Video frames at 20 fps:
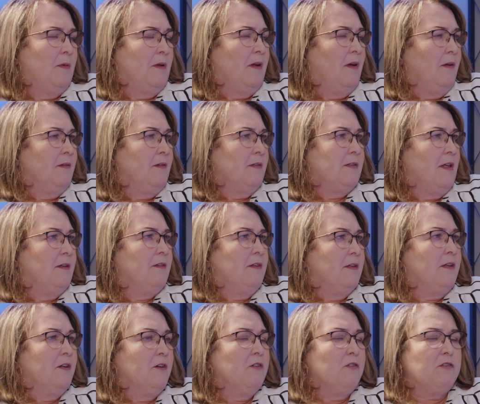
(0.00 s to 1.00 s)
And I said to
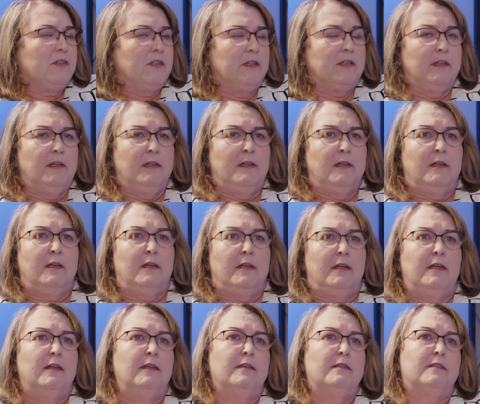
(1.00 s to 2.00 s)
Kirsty,
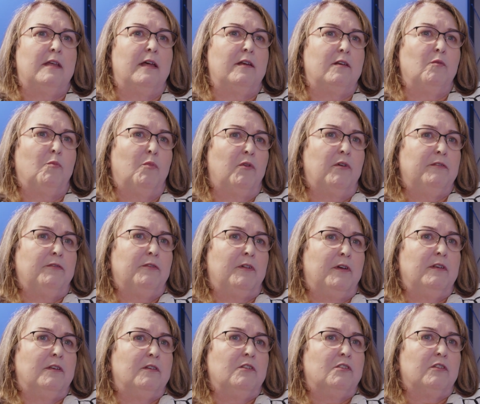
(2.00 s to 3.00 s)
Is that your
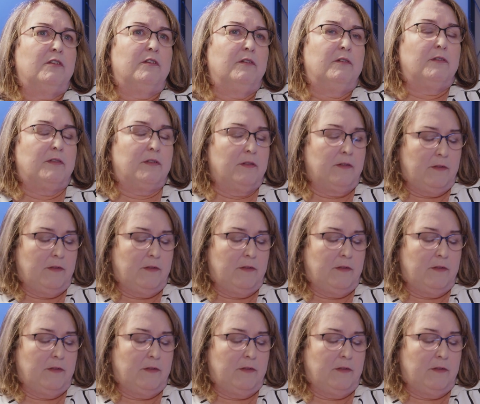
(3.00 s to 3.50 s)
boyfriend? And she goes,